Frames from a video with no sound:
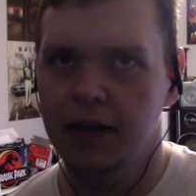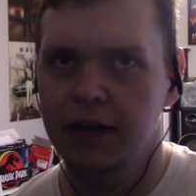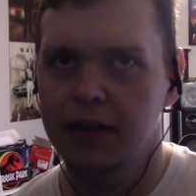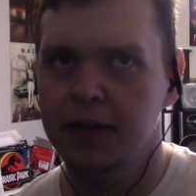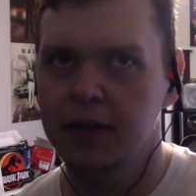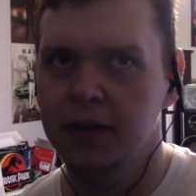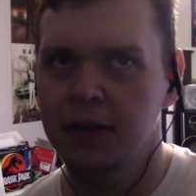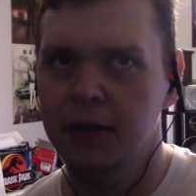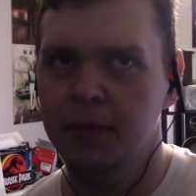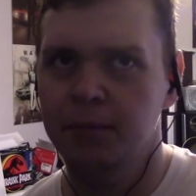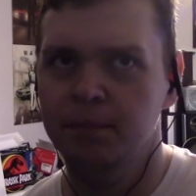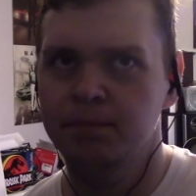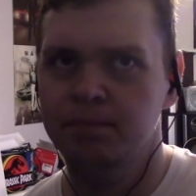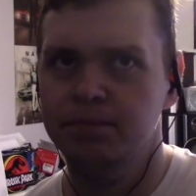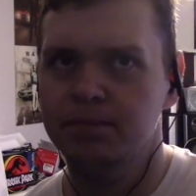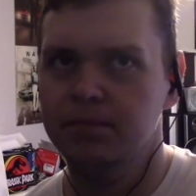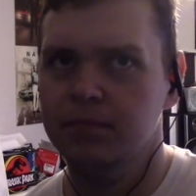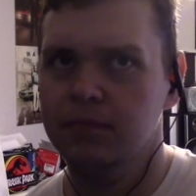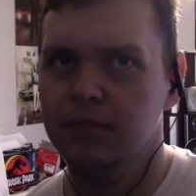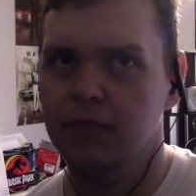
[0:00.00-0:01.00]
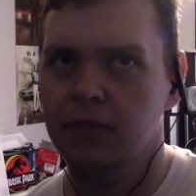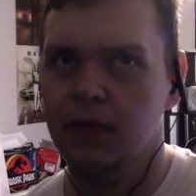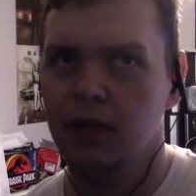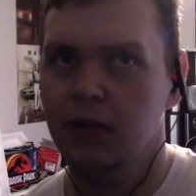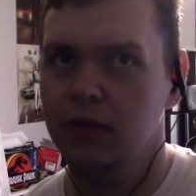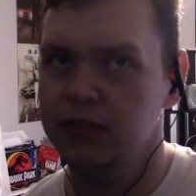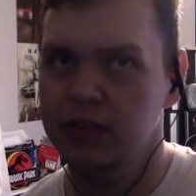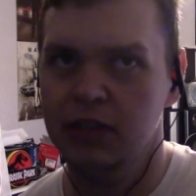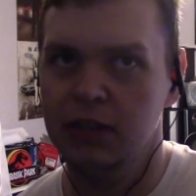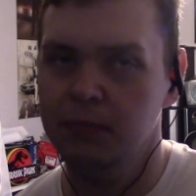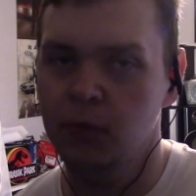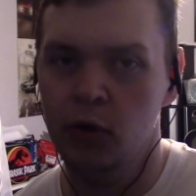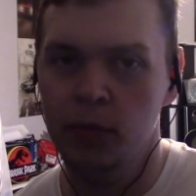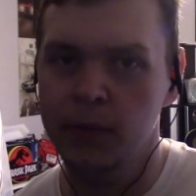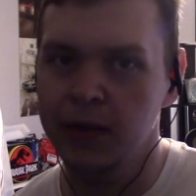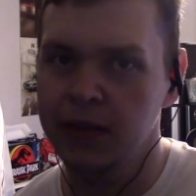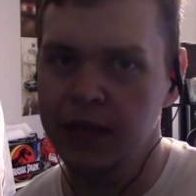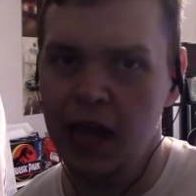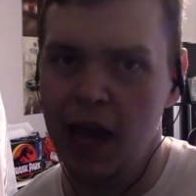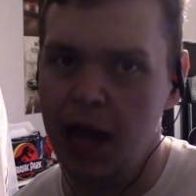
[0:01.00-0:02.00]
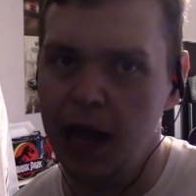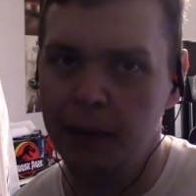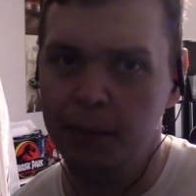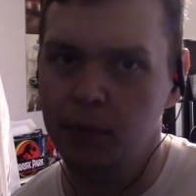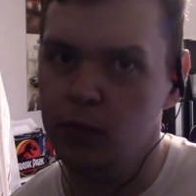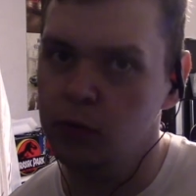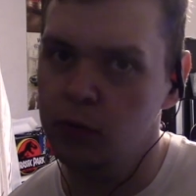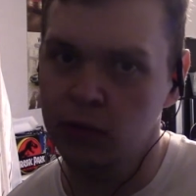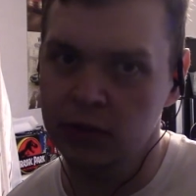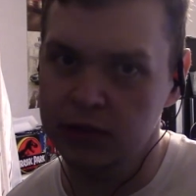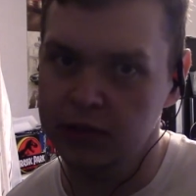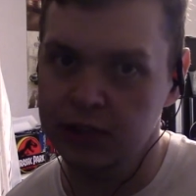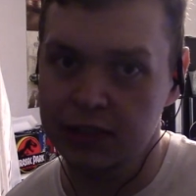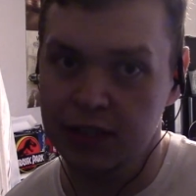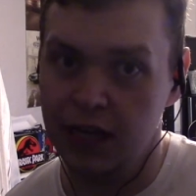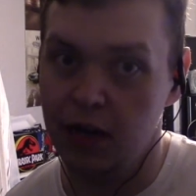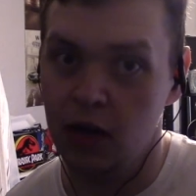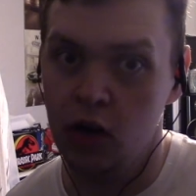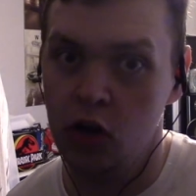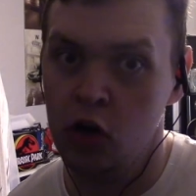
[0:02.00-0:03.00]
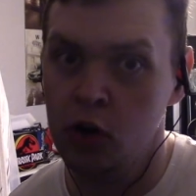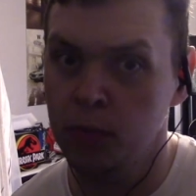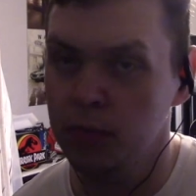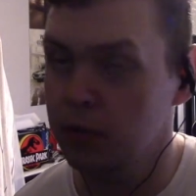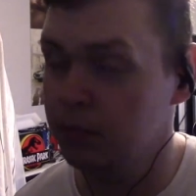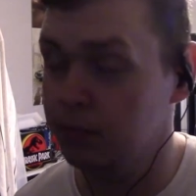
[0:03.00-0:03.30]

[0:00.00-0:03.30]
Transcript: obviously the mum in the airport wanting to get home,